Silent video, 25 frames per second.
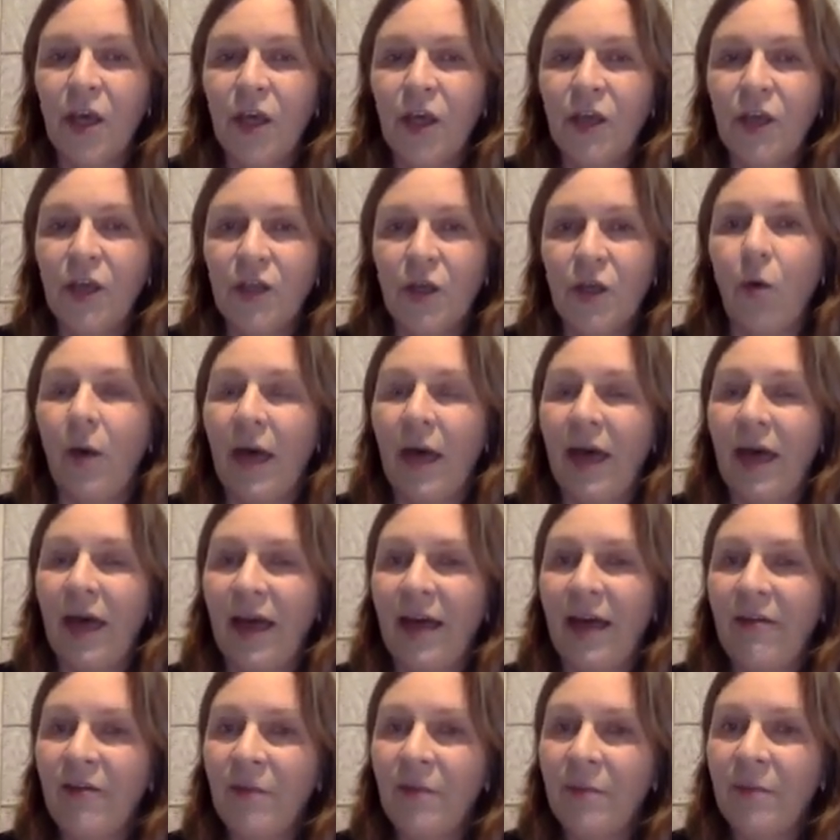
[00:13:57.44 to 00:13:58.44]
So
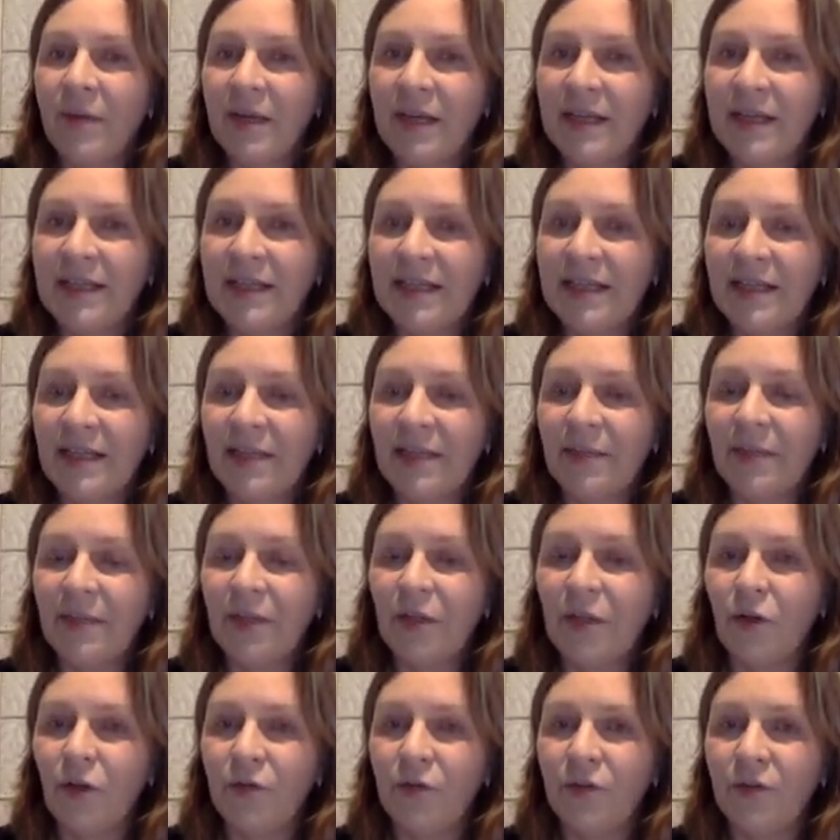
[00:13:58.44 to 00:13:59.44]
everybody is in the
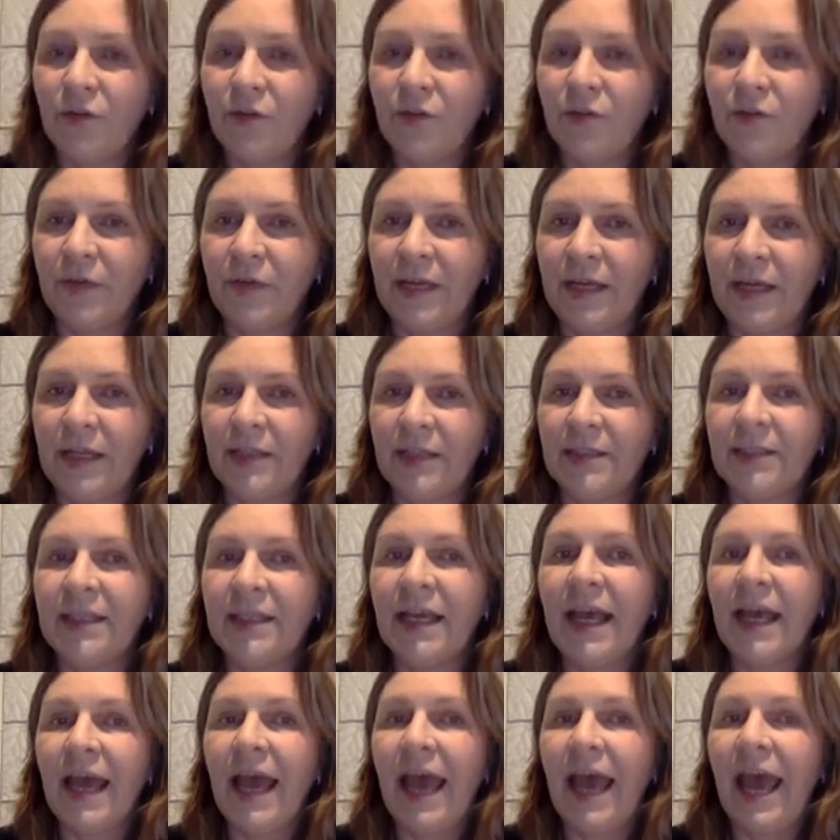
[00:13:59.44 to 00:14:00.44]
middle of the field
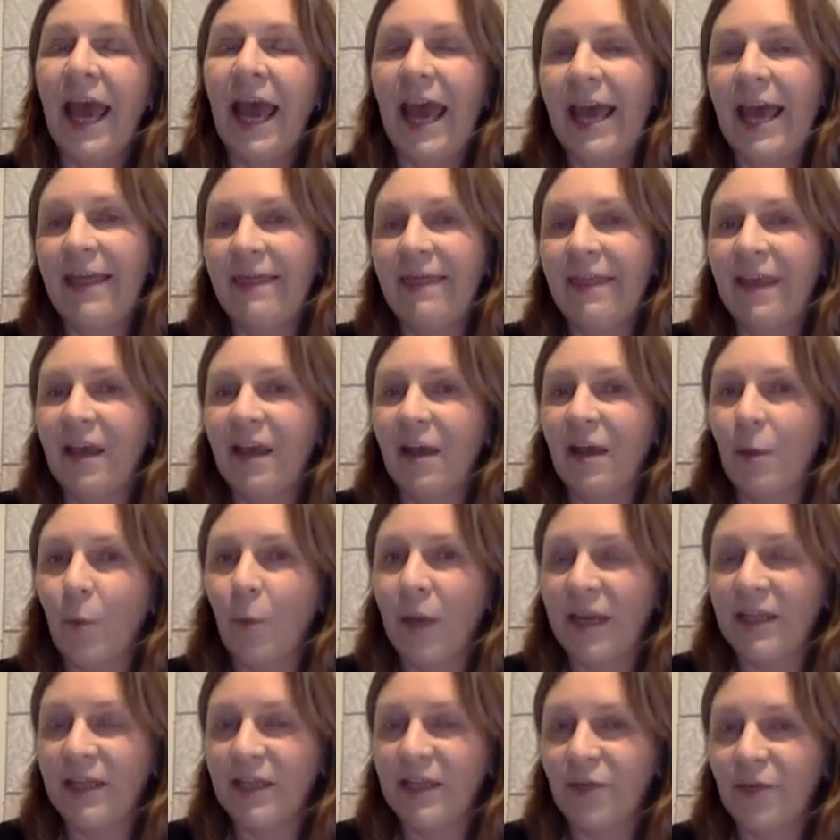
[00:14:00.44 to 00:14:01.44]
and they are
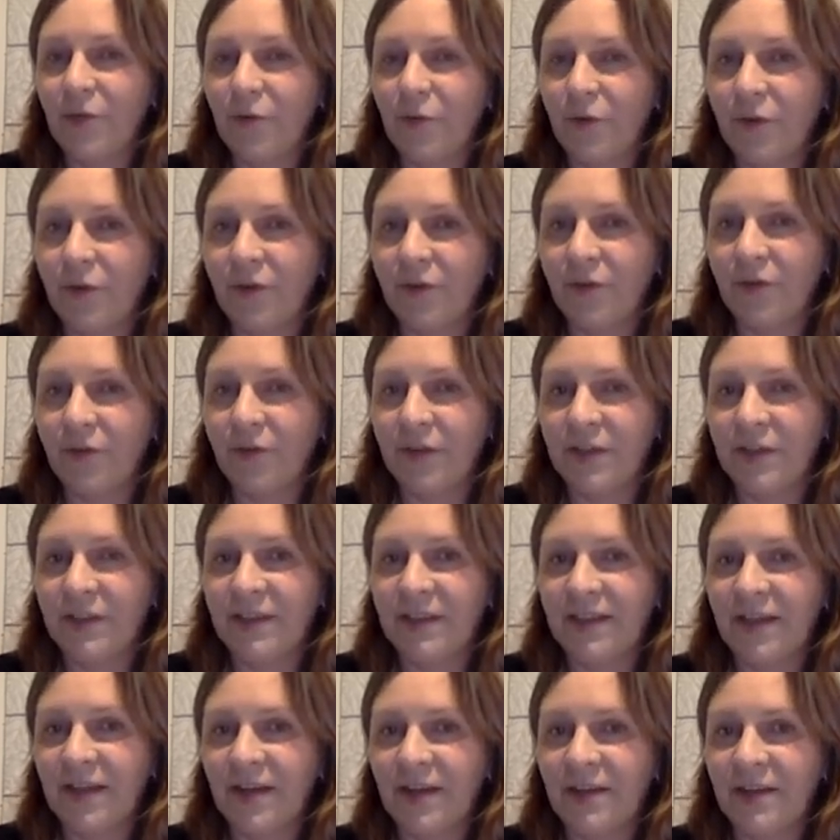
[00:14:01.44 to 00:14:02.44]
waiting for the
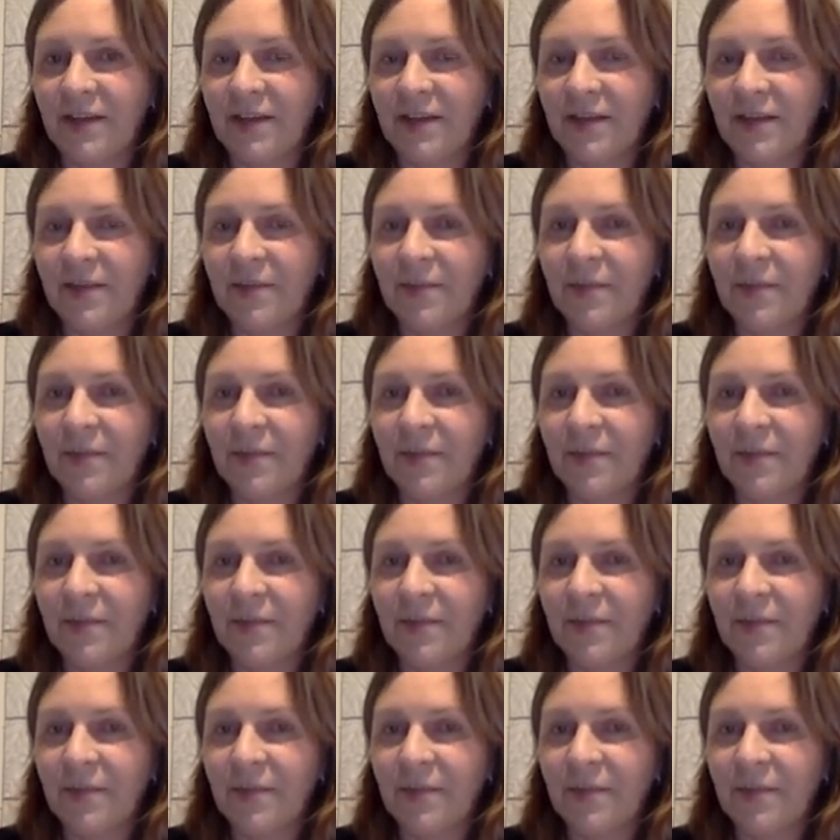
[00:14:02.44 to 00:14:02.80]
first task.